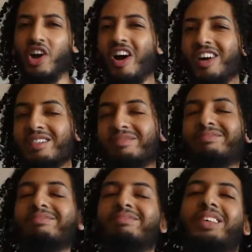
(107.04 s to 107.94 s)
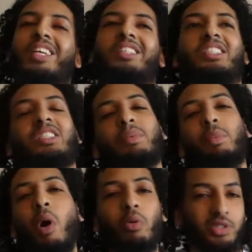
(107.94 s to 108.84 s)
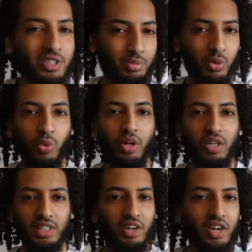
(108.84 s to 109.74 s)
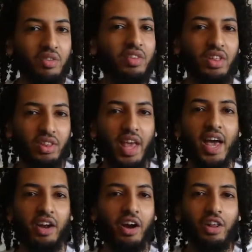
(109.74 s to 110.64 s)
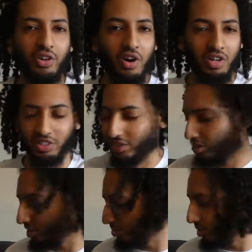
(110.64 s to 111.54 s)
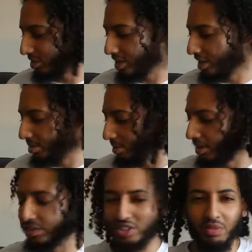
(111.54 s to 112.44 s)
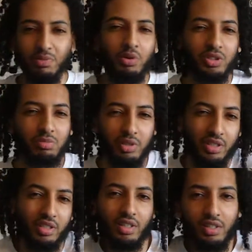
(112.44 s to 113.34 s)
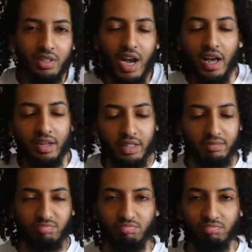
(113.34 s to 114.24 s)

Art, it's supposed to be what it is. I don't even think they had a color artist on this book. But it's supposed to be kind of...